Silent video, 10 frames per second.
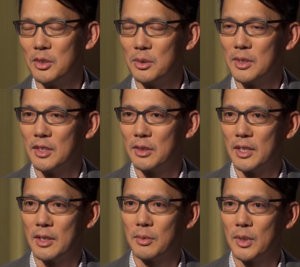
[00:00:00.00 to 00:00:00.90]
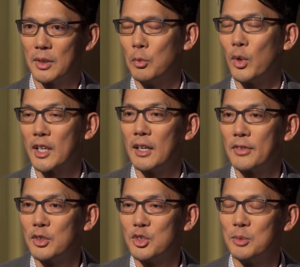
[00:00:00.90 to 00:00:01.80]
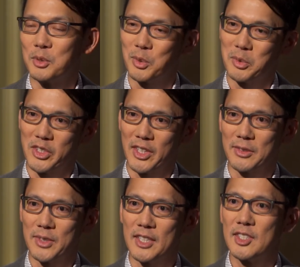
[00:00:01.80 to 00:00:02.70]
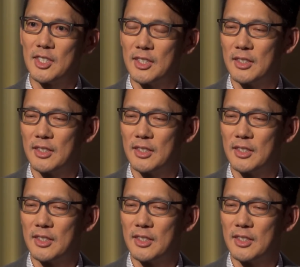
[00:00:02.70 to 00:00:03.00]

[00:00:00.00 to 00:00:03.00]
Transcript: do, you know, and, and what kind of consumer we were trying to reach.